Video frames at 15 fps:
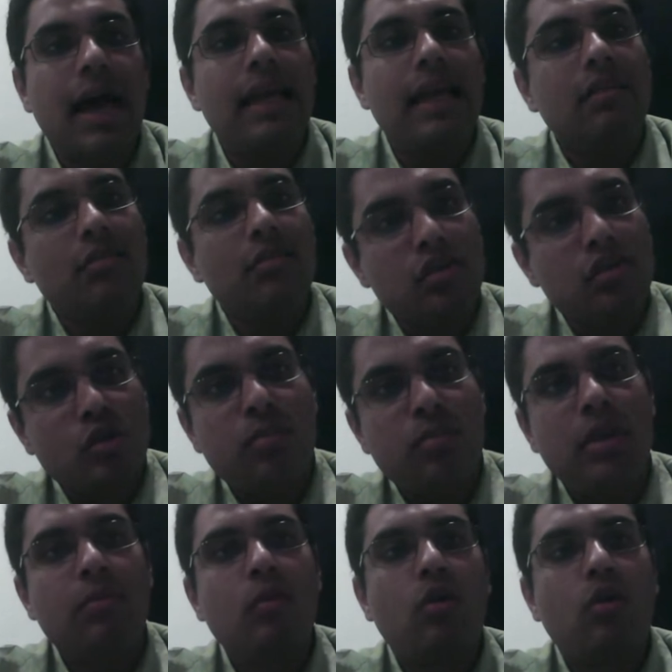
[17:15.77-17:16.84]
And even the
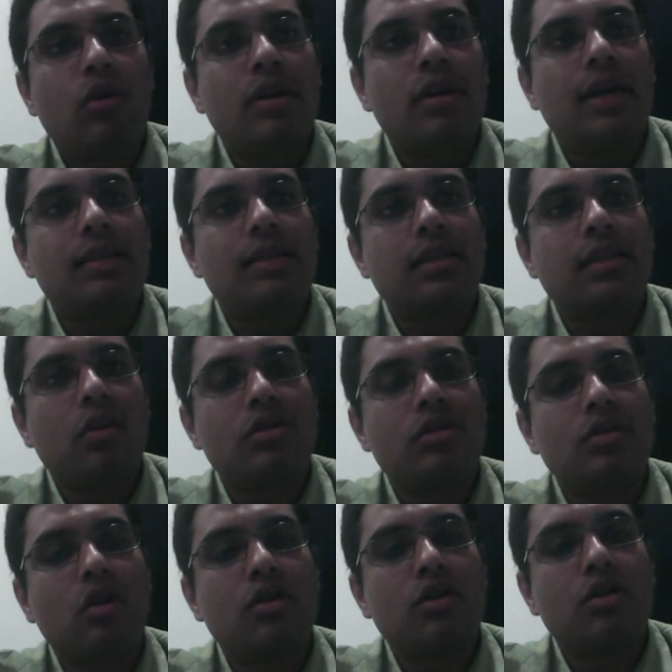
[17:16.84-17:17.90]
Supreme Court has now
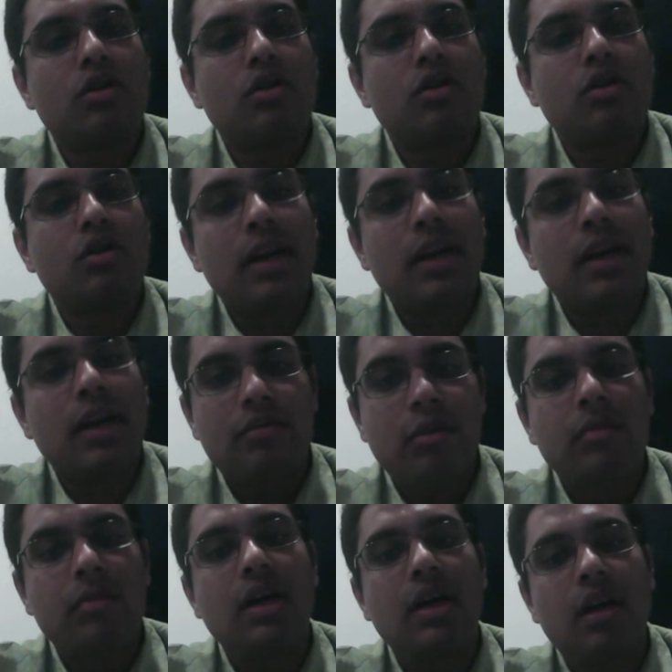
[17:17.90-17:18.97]
sought to inquire
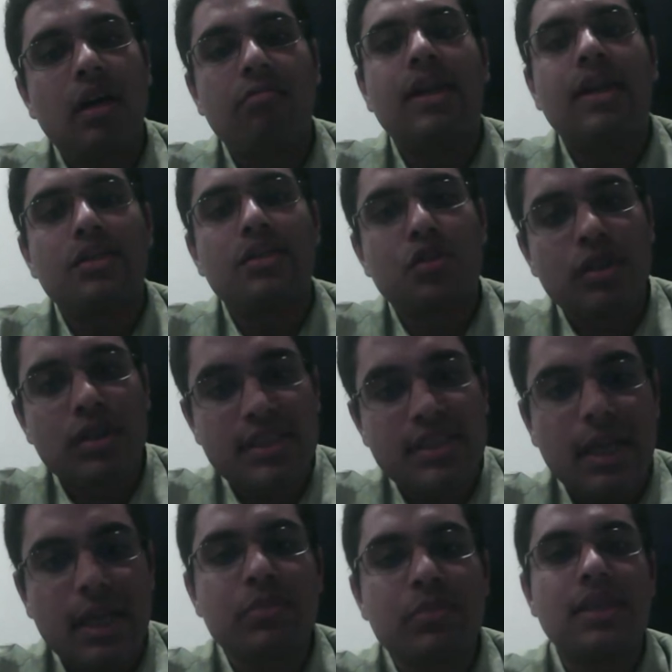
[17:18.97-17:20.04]
from the government as to the
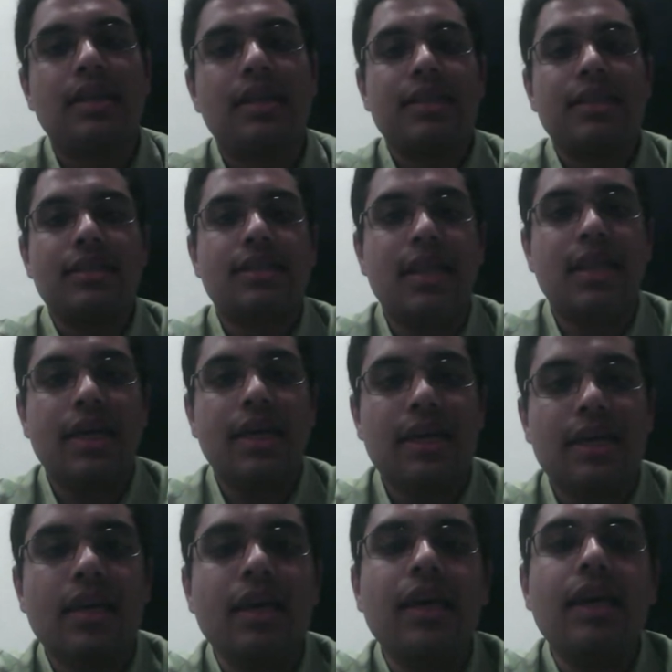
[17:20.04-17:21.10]
steps that it is taking